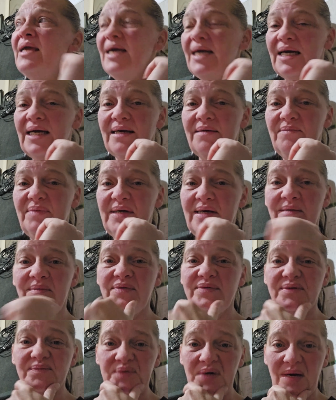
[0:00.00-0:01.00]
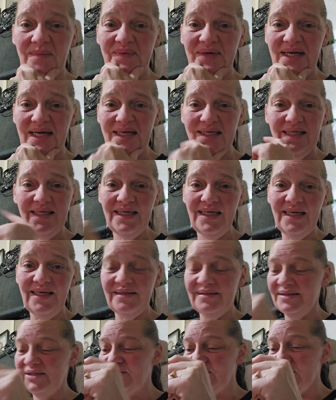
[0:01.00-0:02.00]
and be able to propagate it
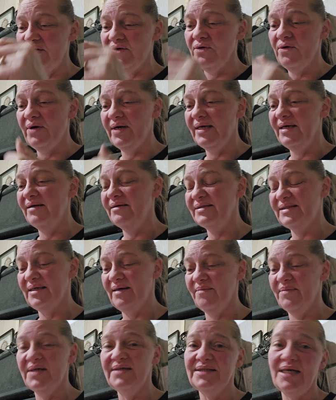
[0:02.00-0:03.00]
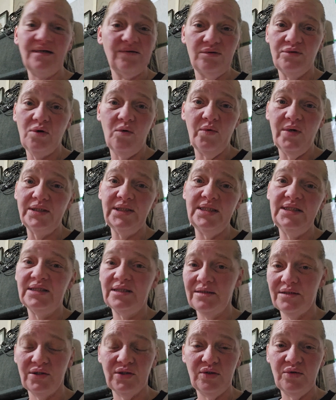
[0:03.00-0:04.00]
and start growing some, because I don't know what he's
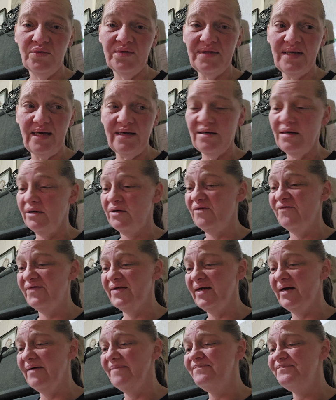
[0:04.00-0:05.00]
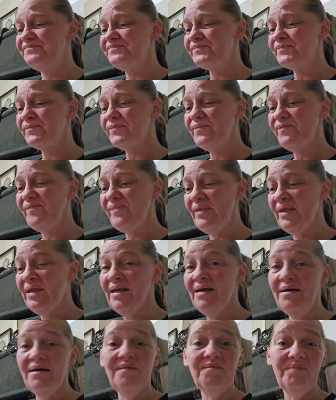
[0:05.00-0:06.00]
going to do with that yard over there.
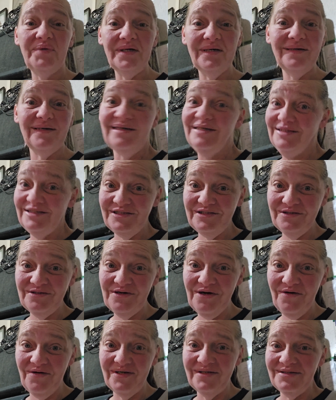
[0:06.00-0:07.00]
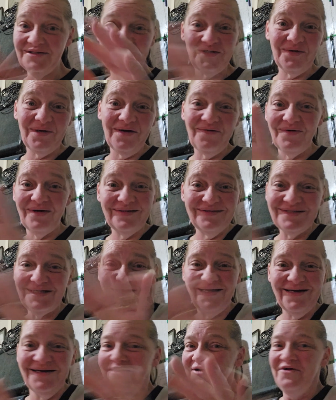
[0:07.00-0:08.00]
But it's still going. So I went and
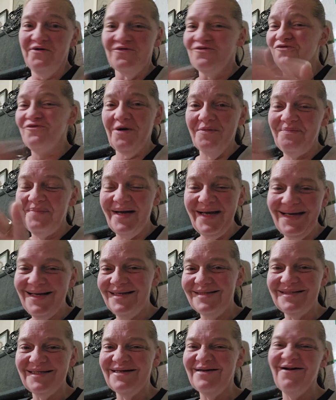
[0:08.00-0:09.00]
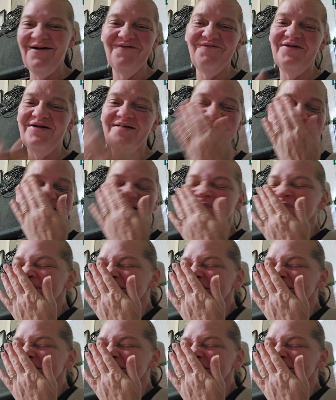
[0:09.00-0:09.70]
I rubbed my hands on all of it, and